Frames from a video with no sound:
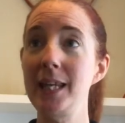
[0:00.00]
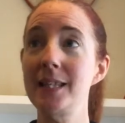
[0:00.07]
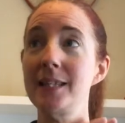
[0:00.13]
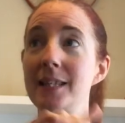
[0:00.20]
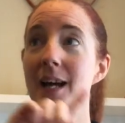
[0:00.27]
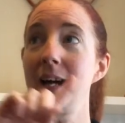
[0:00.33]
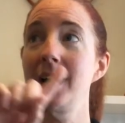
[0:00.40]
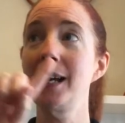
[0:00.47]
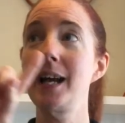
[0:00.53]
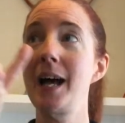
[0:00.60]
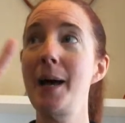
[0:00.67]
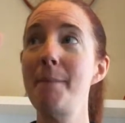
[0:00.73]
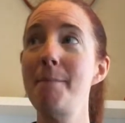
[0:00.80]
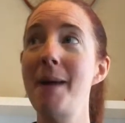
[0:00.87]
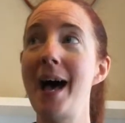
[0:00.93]
stung
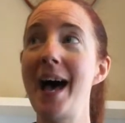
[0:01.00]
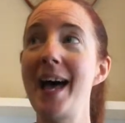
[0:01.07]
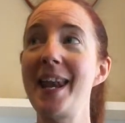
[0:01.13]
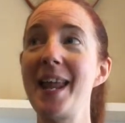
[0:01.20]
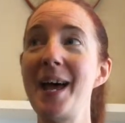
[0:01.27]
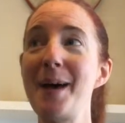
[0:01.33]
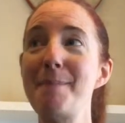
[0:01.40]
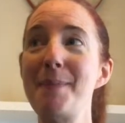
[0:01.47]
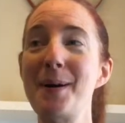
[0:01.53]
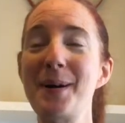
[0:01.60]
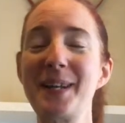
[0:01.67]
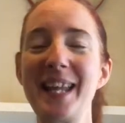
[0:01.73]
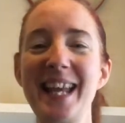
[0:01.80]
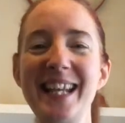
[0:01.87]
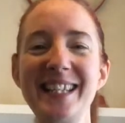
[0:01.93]
a man
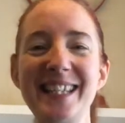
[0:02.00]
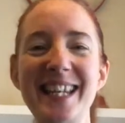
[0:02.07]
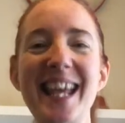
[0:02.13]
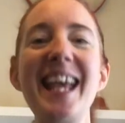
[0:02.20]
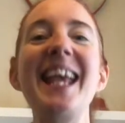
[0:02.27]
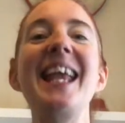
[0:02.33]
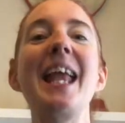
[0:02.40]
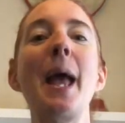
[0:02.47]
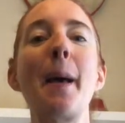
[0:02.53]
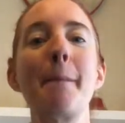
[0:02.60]
upon his knee.